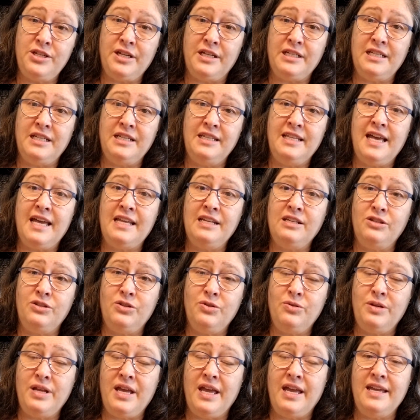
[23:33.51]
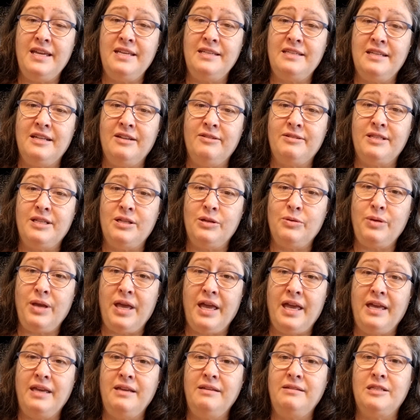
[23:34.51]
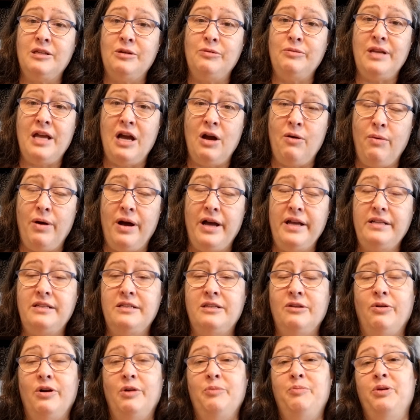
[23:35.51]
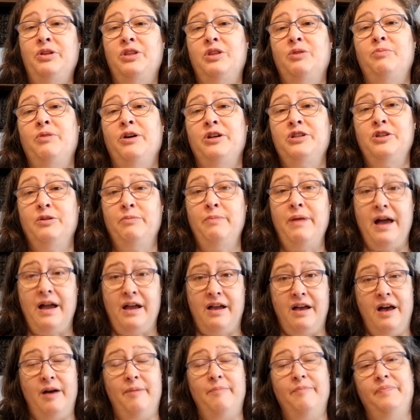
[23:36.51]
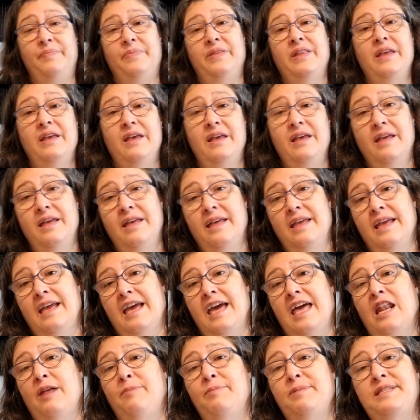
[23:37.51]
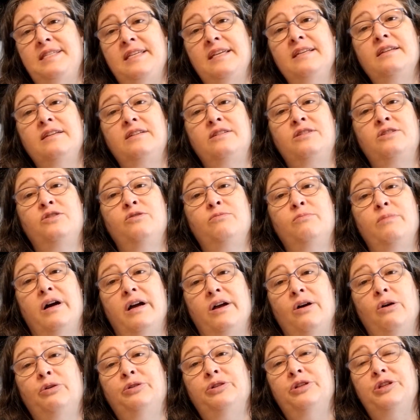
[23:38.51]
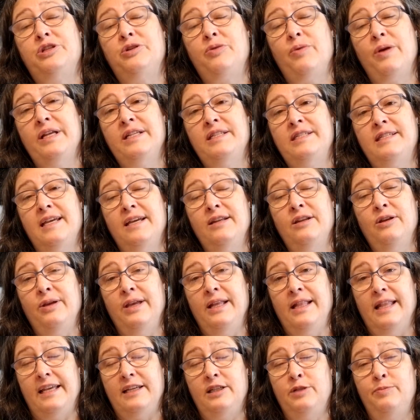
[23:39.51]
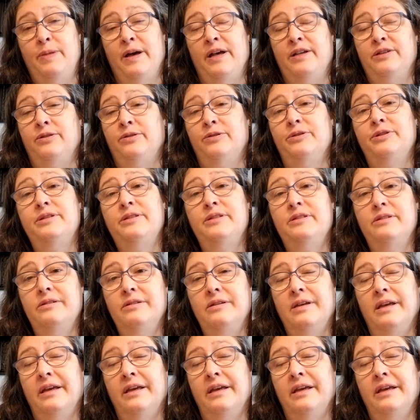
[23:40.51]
I did that in 2 days, and I said, okay, so now what? So I put the puzzle back up, and I'm going to send it to my oldest grandson. He likes puzzles.